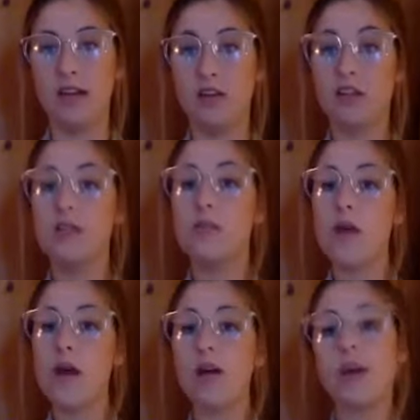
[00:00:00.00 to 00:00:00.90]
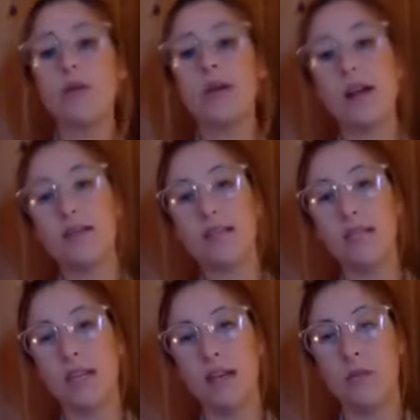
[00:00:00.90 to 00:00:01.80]
It took them a while. Like, we're kind of
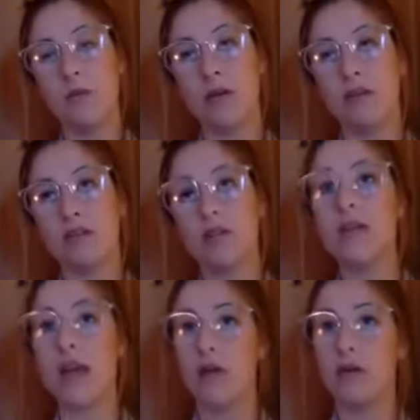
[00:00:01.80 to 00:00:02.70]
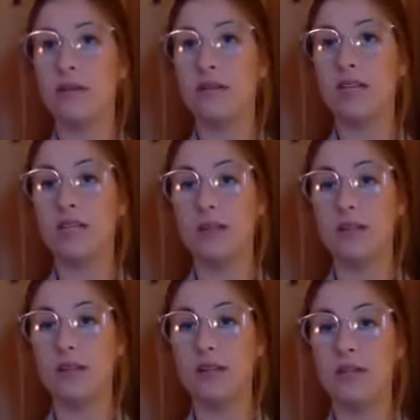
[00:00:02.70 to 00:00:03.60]
seeing it more so now. We're about 6
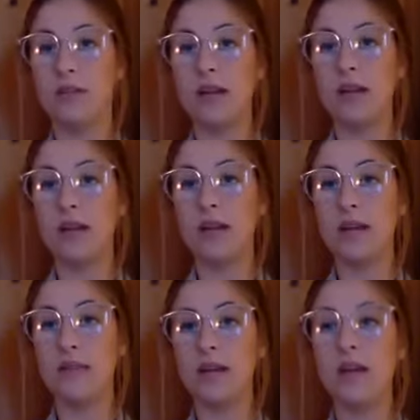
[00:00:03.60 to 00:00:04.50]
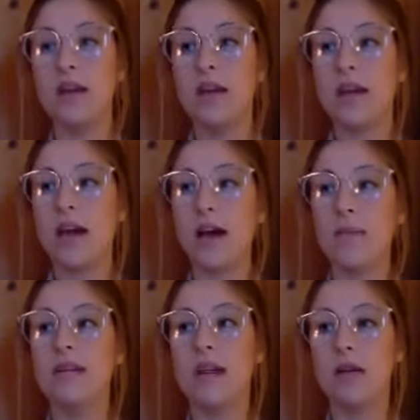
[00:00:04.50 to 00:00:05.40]
months into the pandemic,
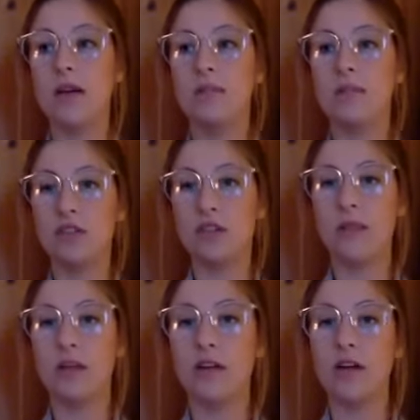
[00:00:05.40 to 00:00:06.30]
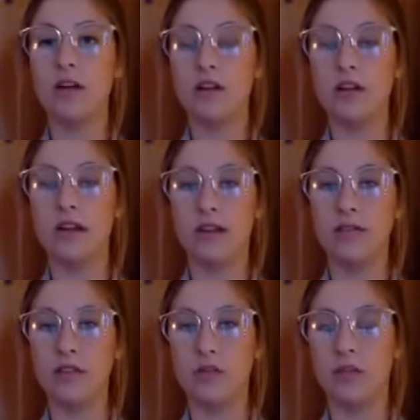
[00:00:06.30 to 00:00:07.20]
and now companies are coming around and creating
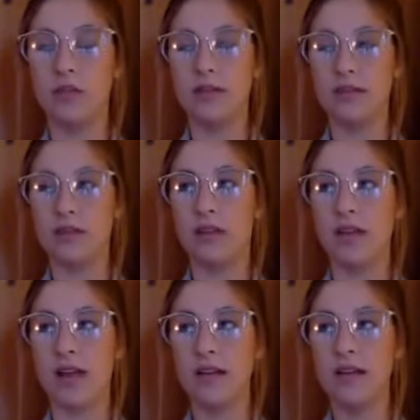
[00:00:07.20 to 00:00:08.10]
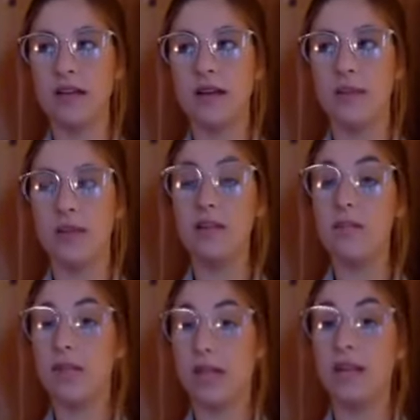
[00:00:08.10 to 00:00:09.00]
efficient workspaces online. But in the
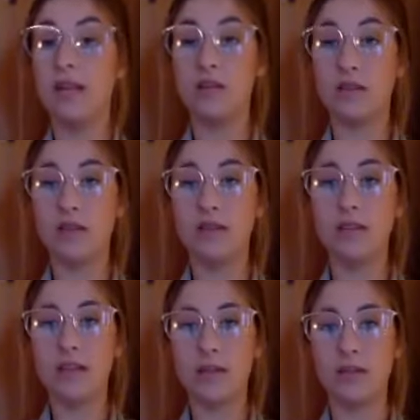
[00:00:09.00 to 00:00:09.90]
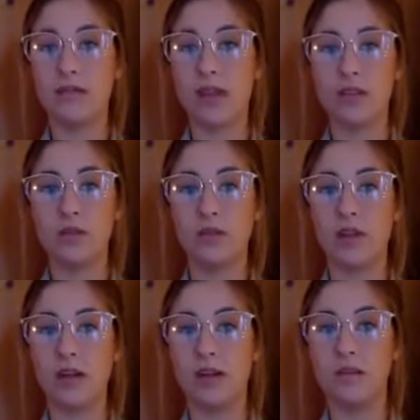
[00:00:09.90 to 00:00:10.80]
beginning, there was definitely a time of flux where a
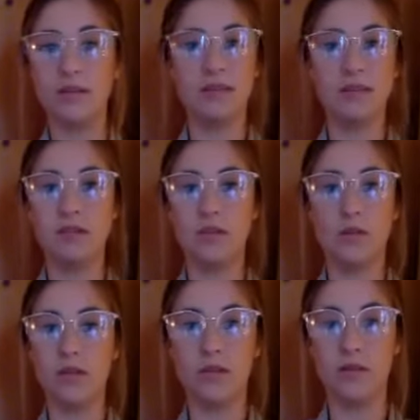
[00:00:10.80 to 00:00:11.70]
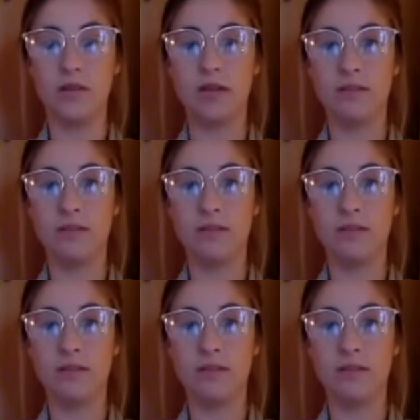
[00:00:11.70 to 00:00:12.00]
lot of companies didn't know what they were doing.